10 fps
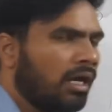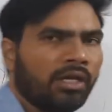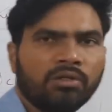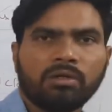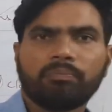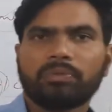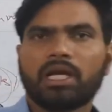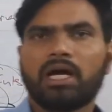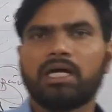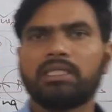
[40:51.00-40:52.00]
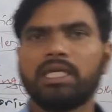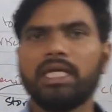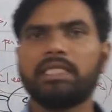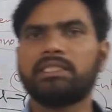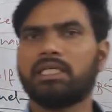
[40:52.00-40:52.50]

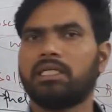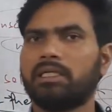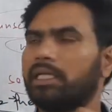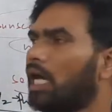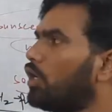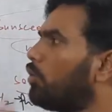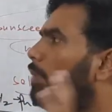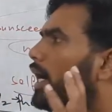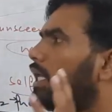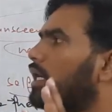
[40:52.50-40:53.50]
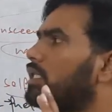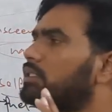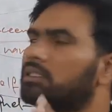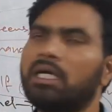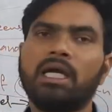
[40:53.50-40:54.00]
these
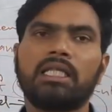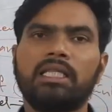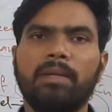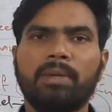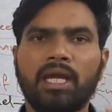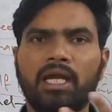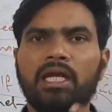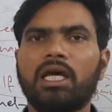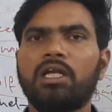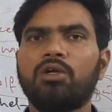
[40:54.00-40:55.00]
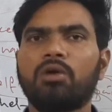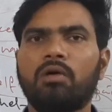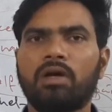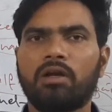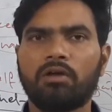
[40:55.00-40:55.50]
nanoparticles, they may enter into
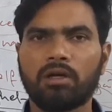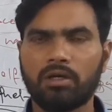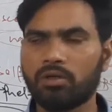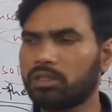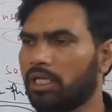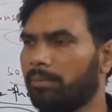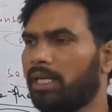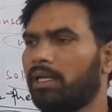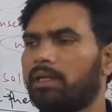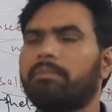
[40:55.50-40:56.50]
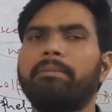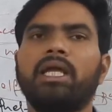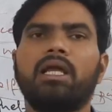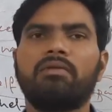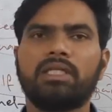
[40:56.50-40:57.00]
our, they may
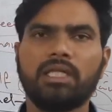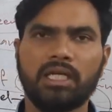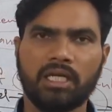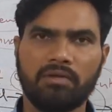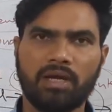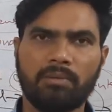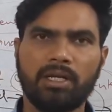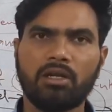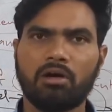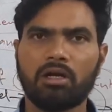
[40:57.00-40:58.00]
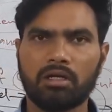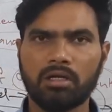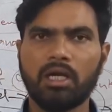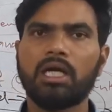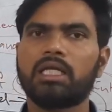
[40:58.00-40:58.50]
mingle with the environment,
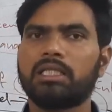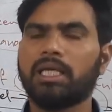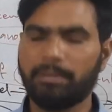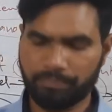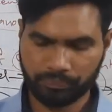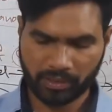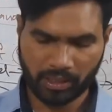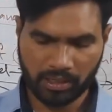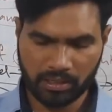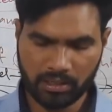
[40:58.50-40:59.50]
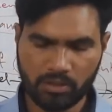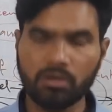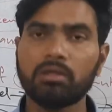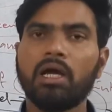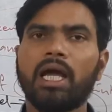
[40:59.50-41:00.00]
or they
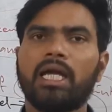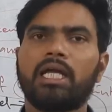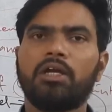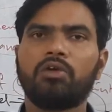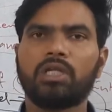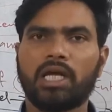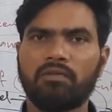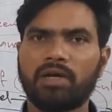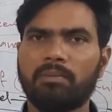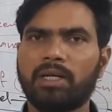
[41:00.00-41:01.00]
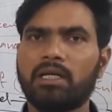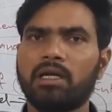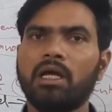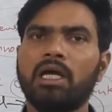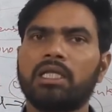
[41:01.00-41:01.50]
enter into the
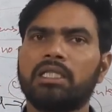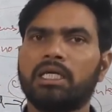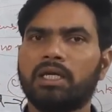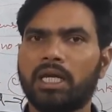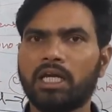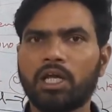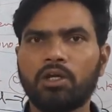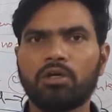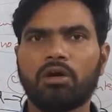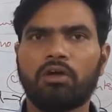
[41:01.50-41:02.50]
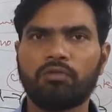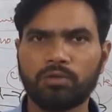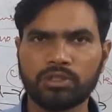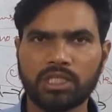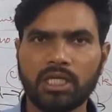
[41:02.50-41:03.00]
environment, they enter into our
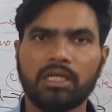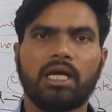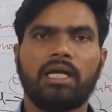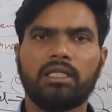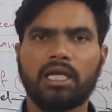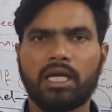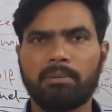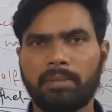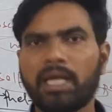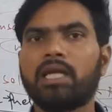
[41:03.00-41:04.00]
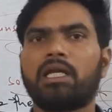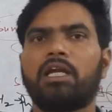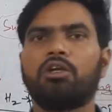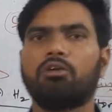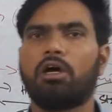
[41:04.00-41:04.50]
food chain, and they may enter into